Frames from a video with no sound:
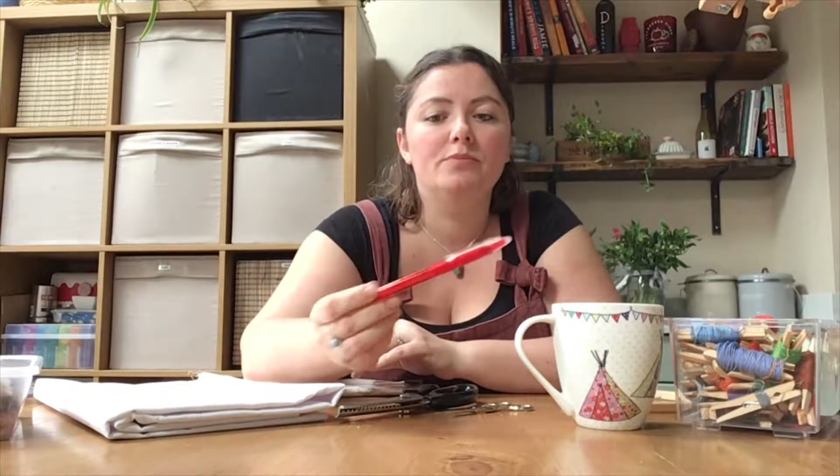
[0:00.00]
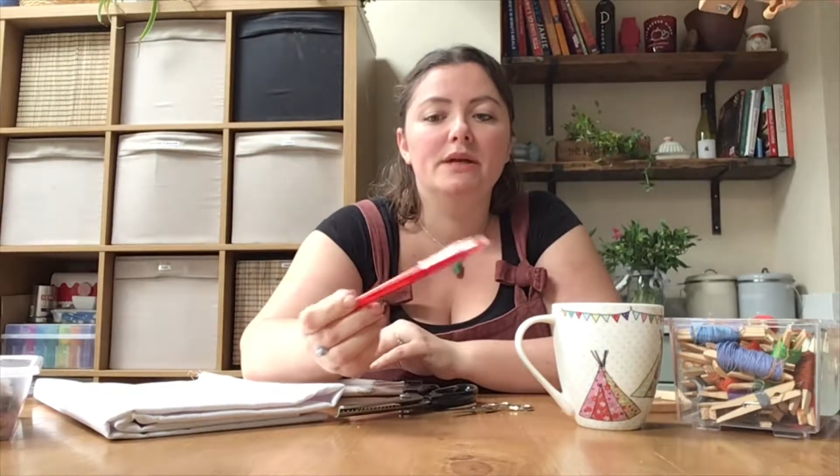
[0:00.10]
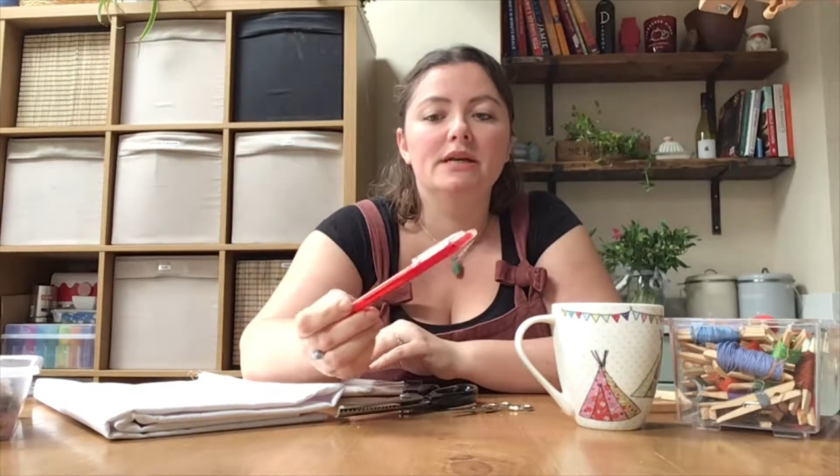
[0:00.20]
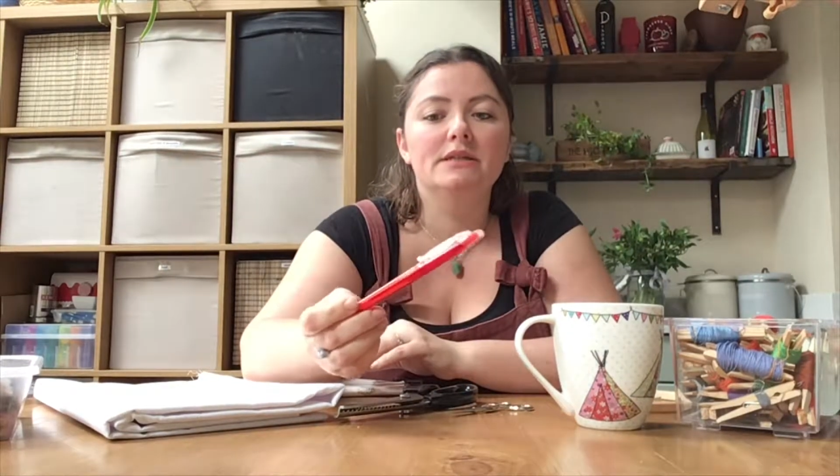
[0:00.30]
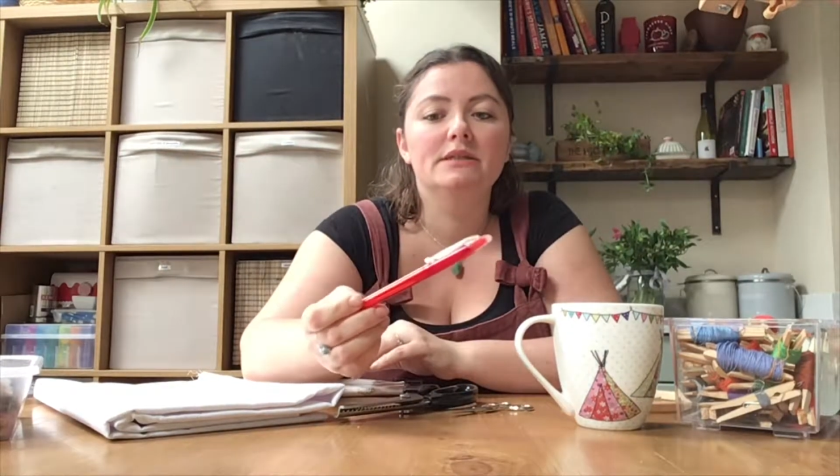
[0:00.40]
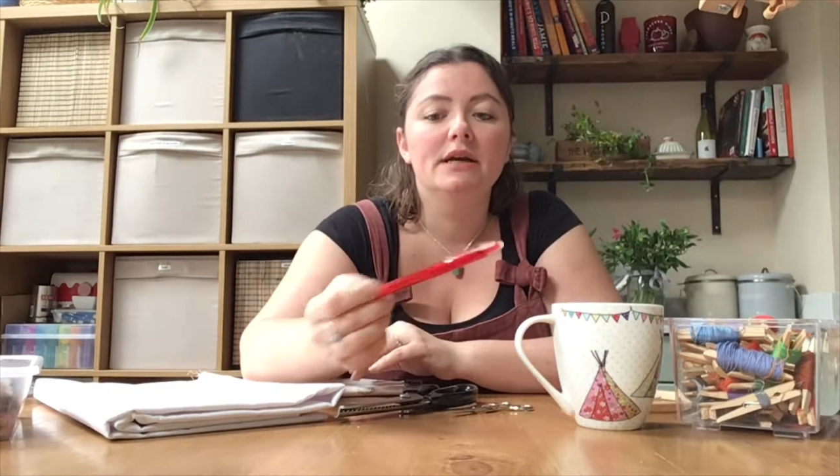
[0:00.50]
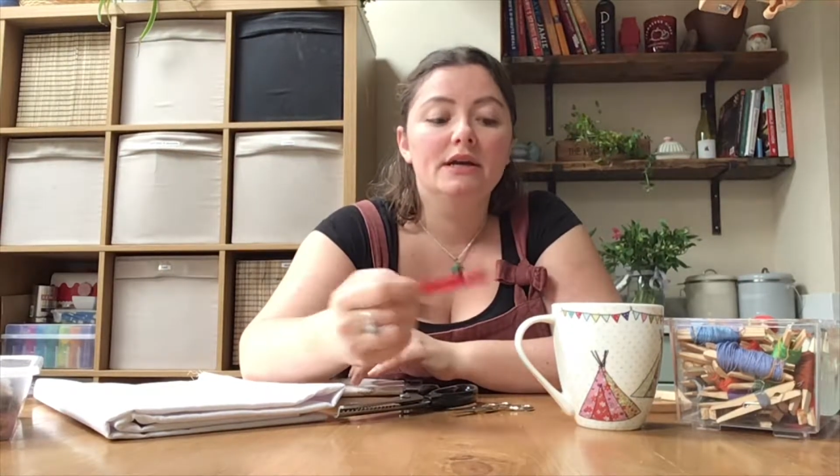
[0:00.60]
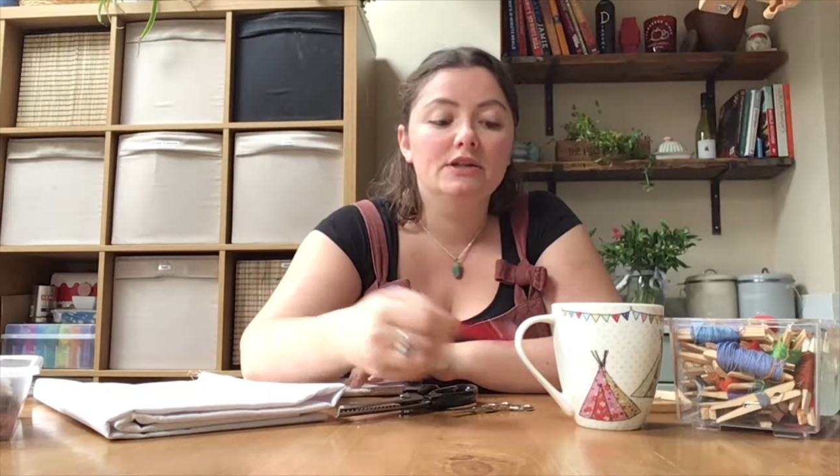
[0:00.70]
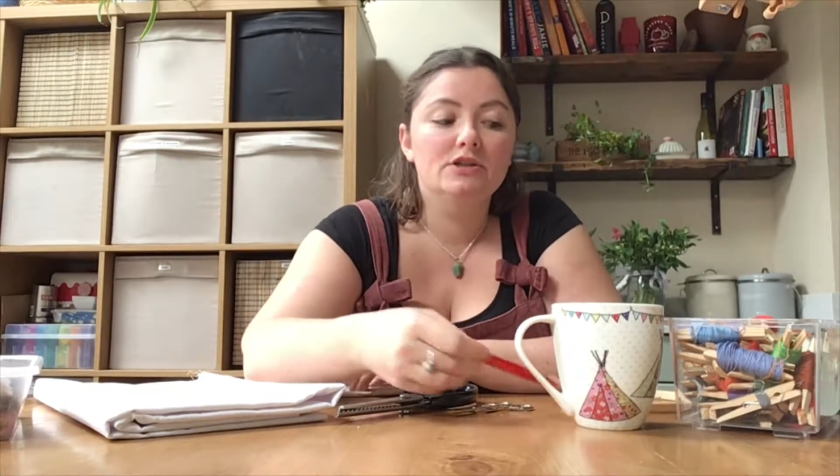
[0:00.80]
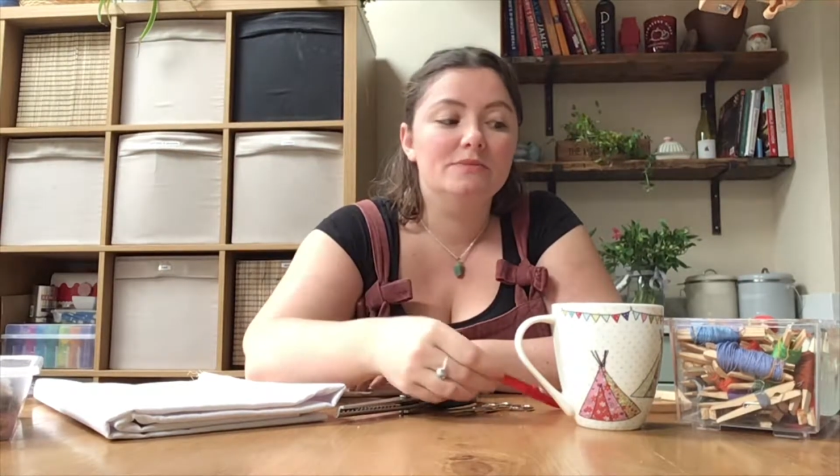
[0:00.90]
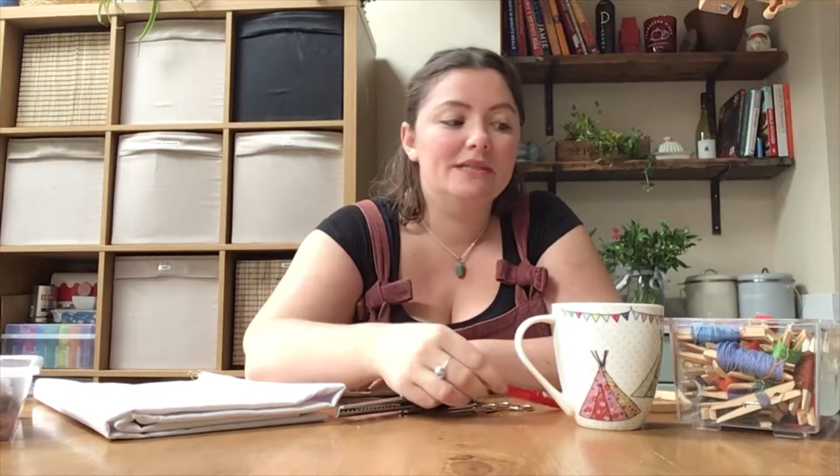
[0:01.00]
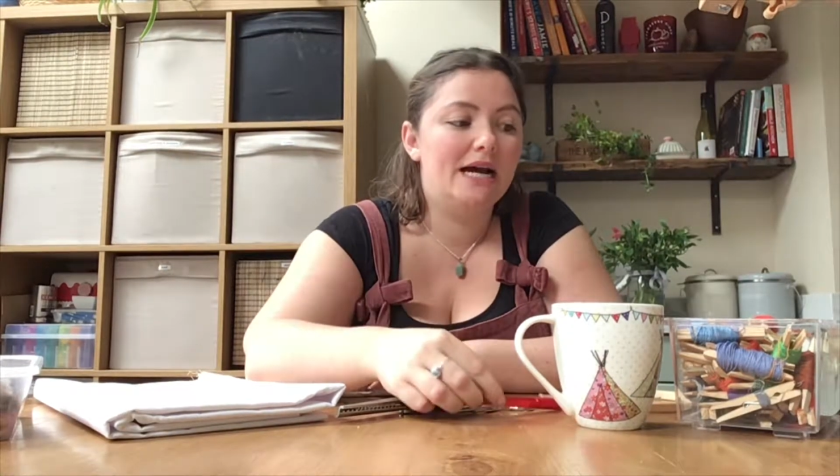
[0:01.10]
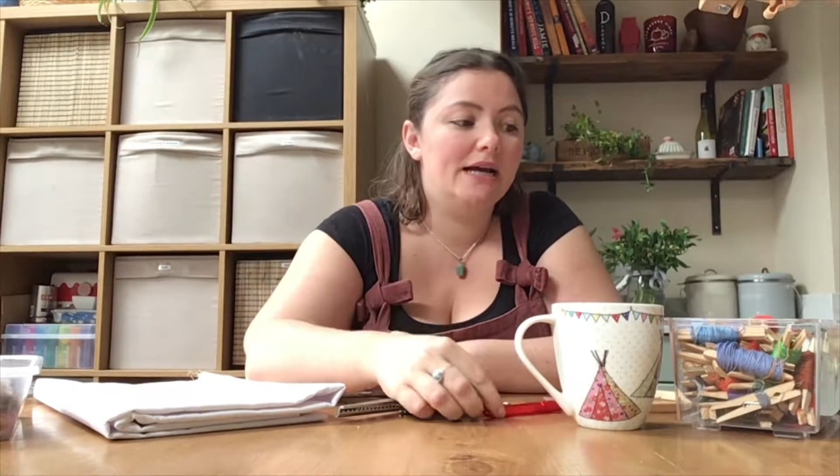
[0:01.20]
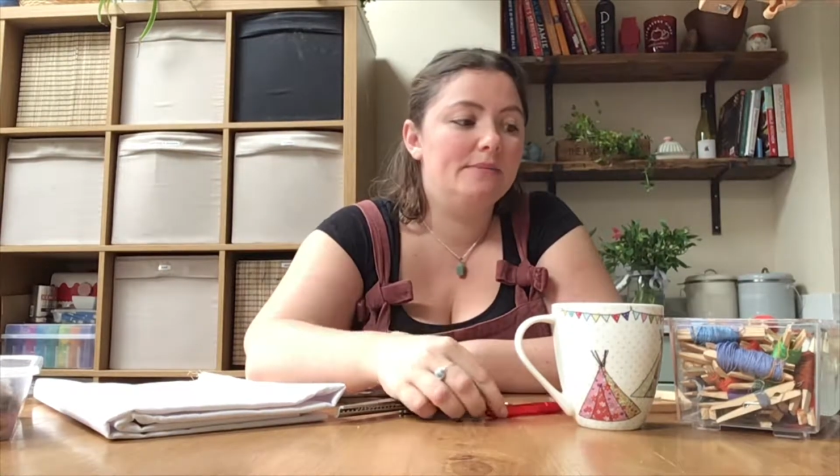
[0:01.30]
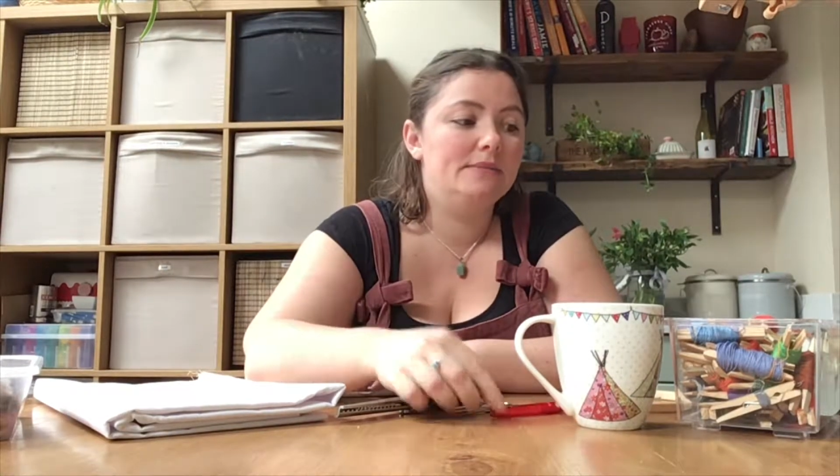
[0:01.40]
because
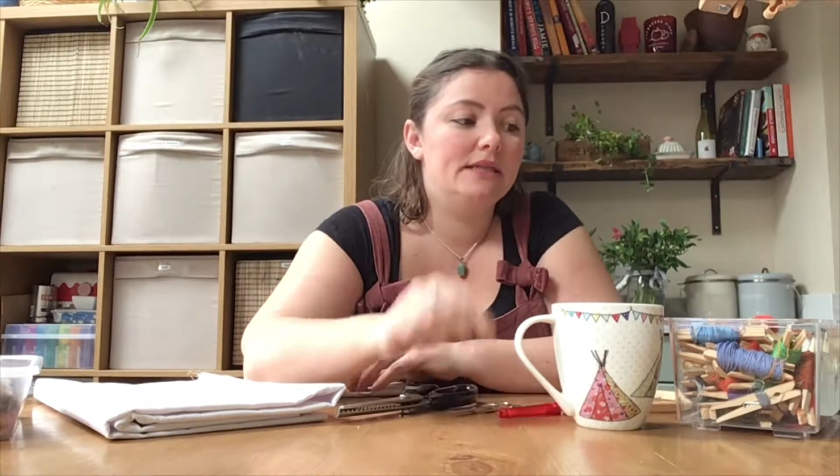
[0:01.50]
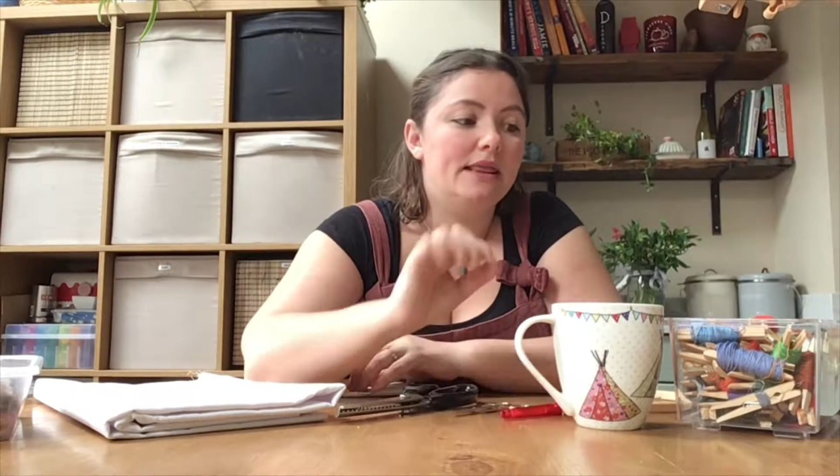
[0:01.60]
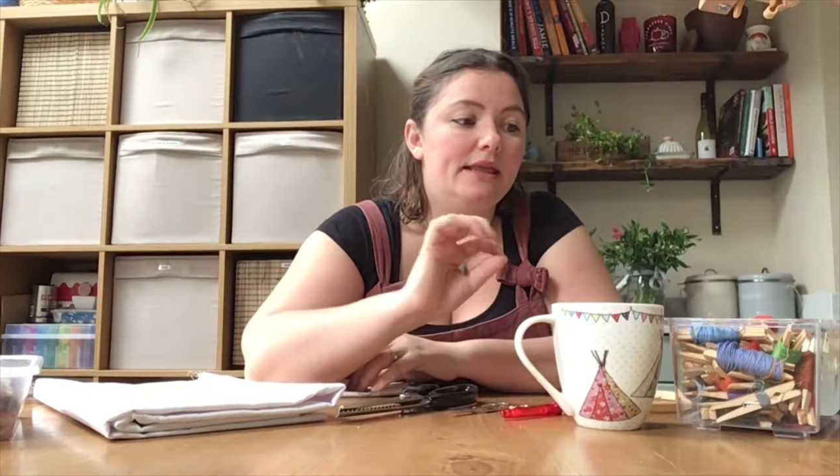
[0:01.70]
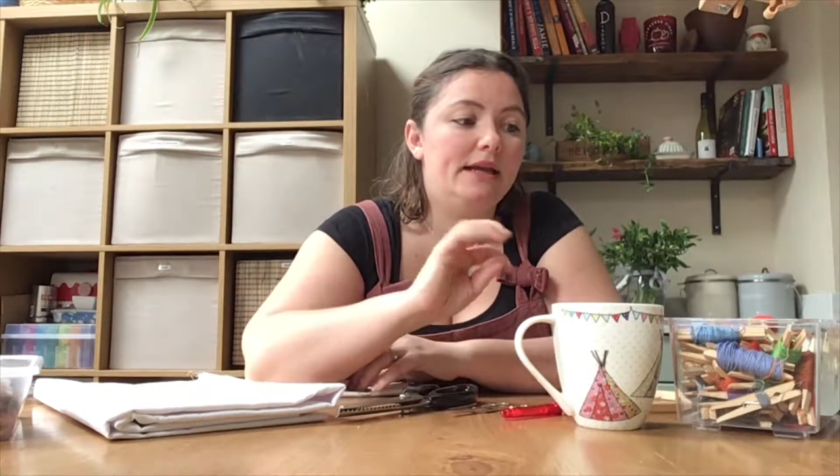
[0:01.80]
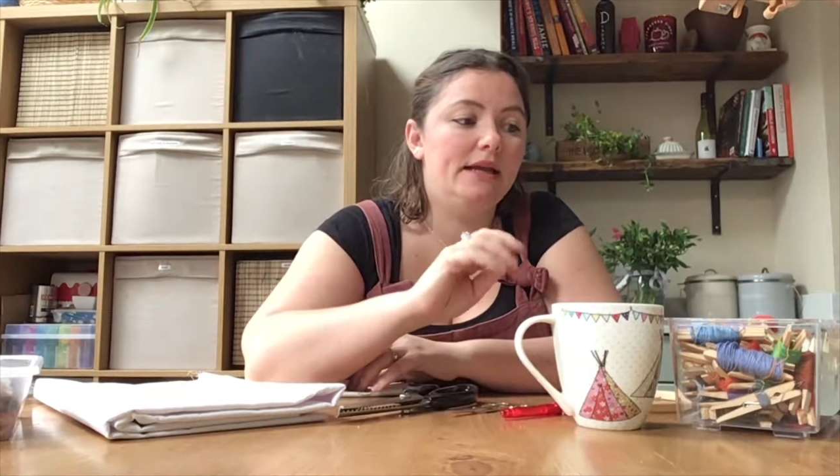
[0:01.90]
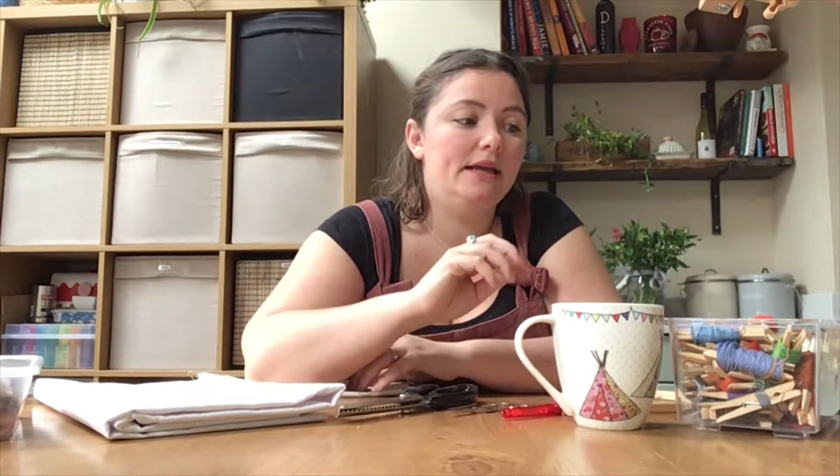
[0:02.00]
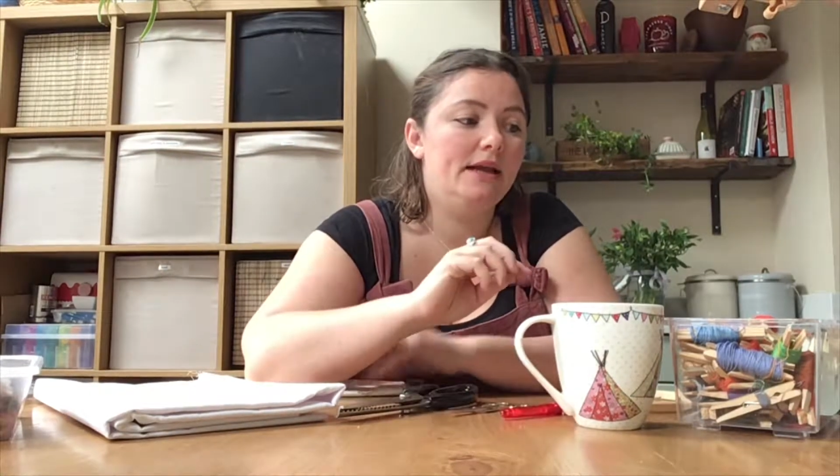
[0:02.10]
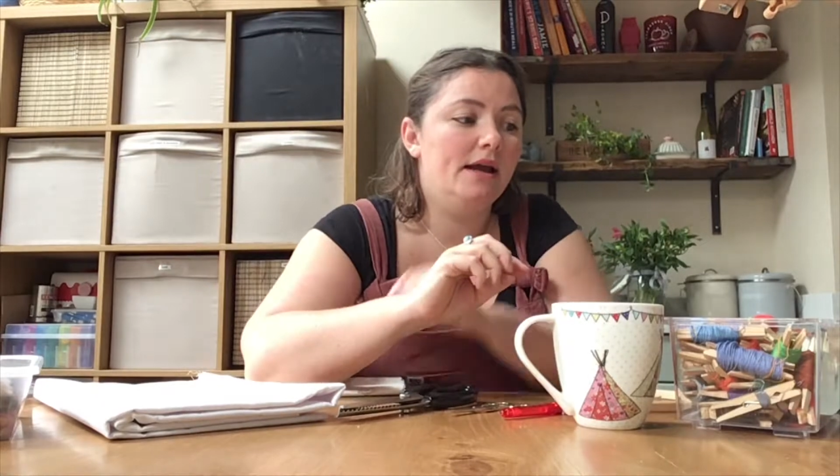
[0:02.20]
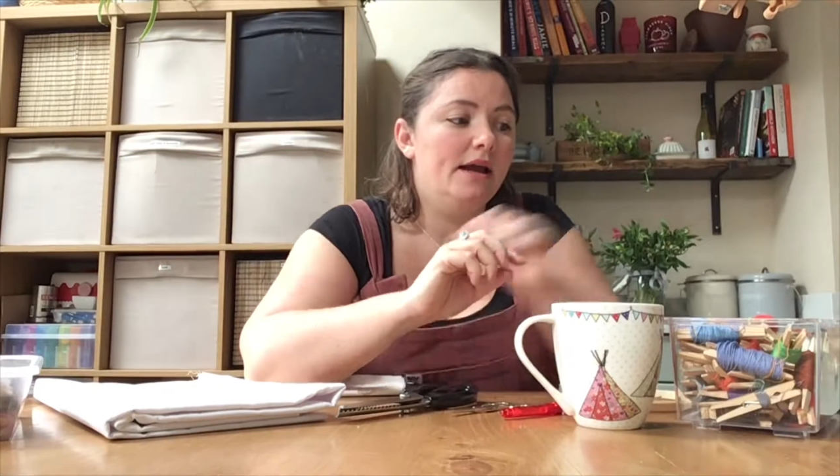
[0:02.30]
sometimes the